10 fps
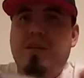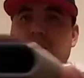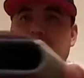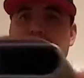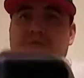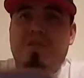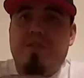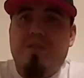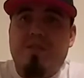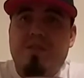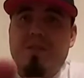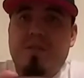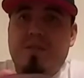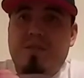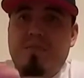I don't know if you can
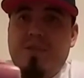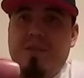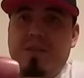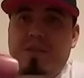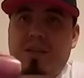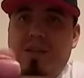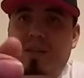see, but they got a